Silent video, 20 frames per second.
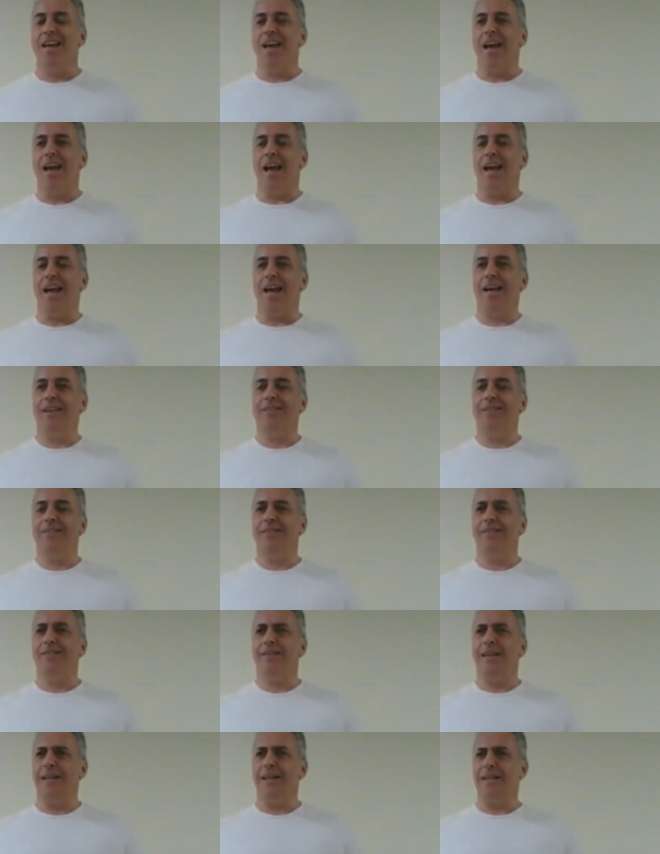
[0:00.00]
And
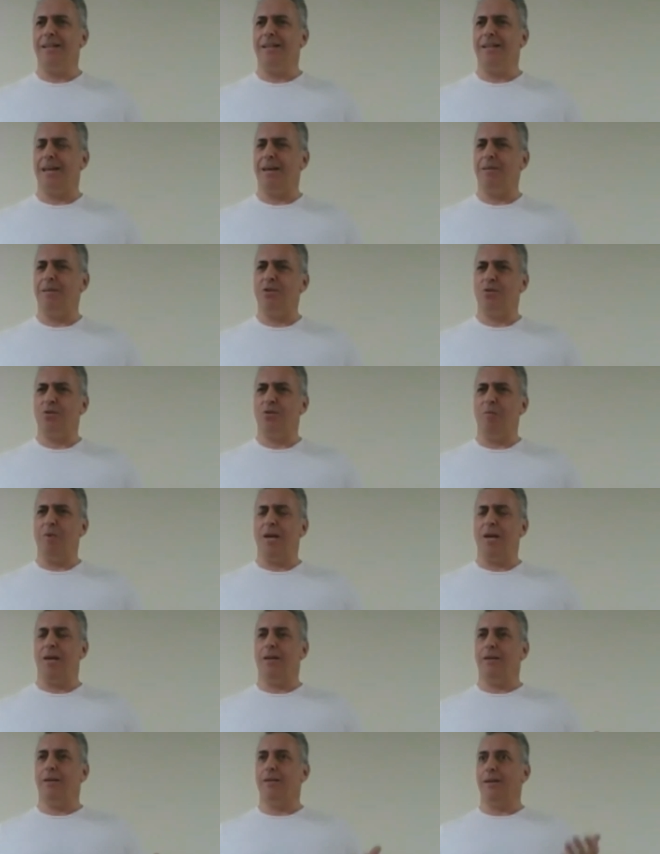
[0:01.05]
then it came to
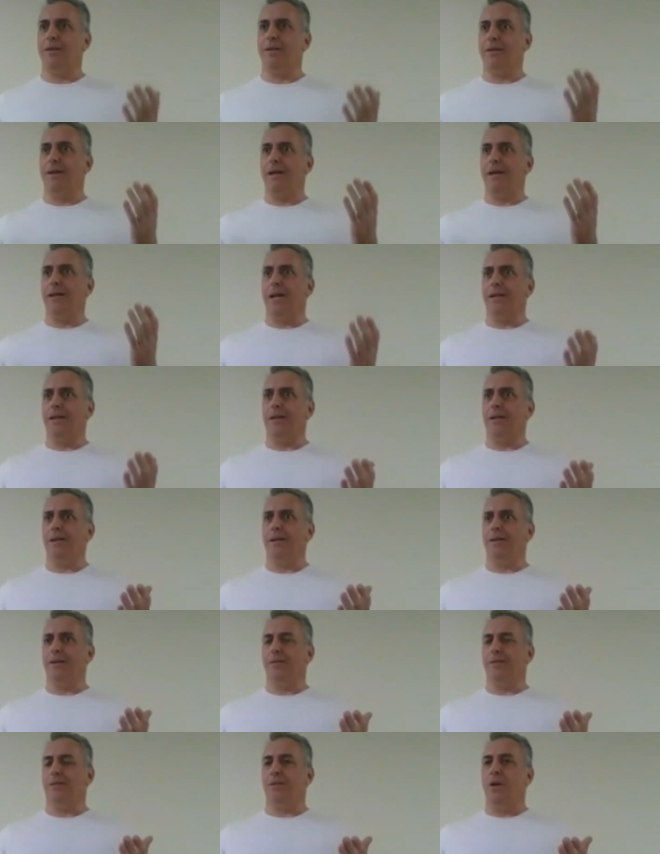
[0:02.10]
me that an idea
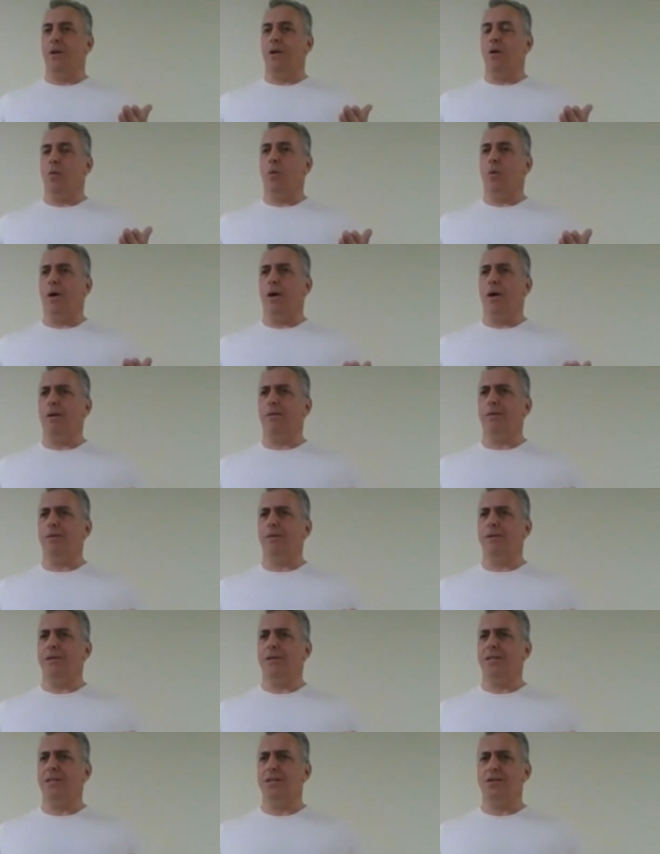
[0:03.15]
that, well,
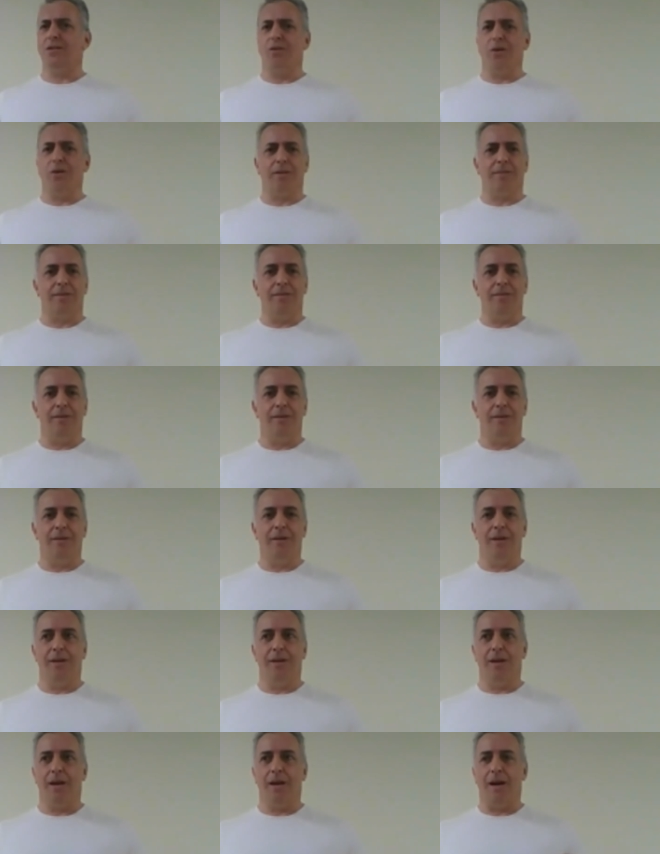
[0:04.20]
this is not
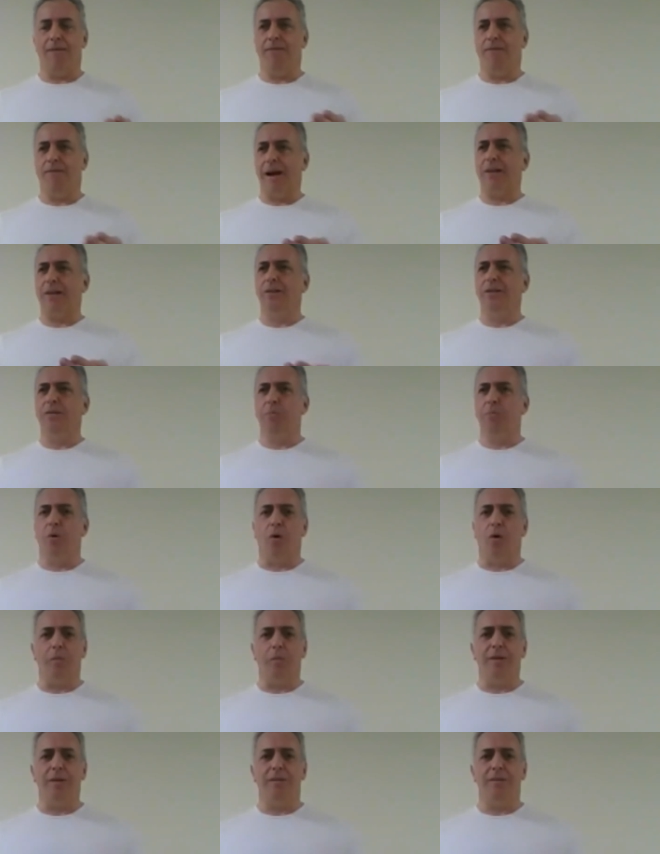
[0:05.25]
a violent
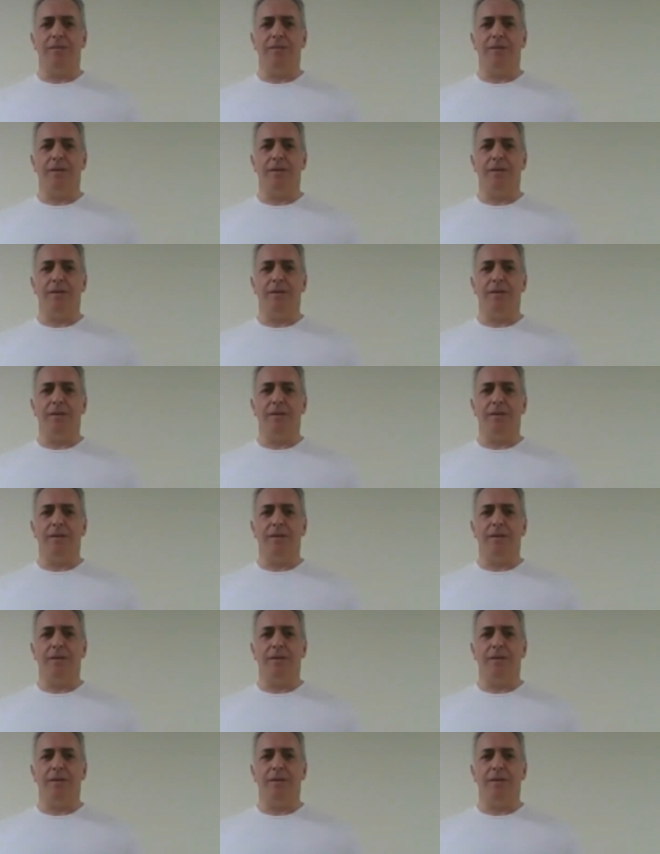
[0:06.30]
moment,